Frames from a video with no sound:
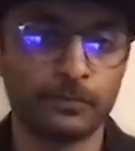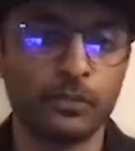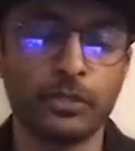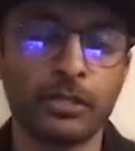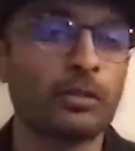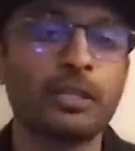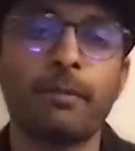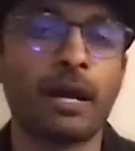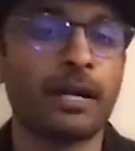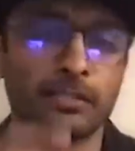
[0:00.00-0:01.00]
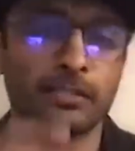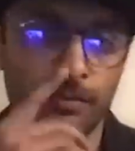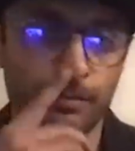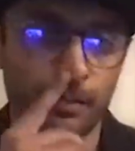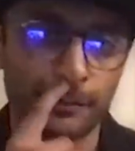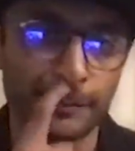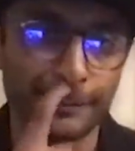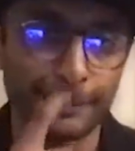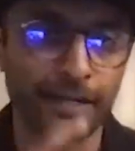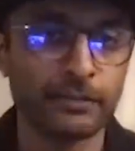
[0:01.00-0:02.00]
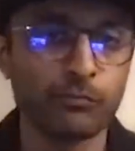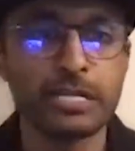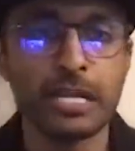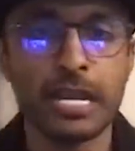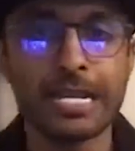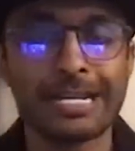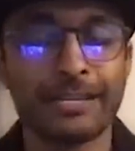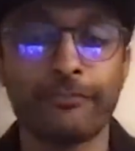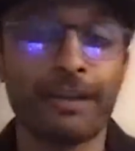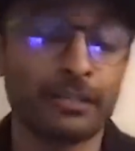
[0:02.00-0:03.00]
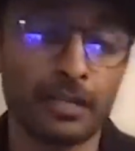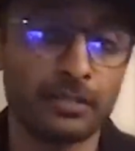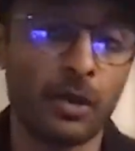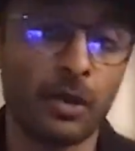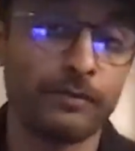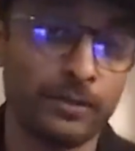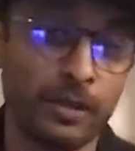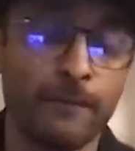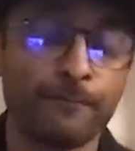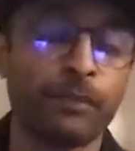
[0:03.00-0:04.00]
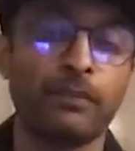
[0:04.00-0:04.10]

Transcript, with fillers: you can only buy it as a subscription right we in fact that's not even a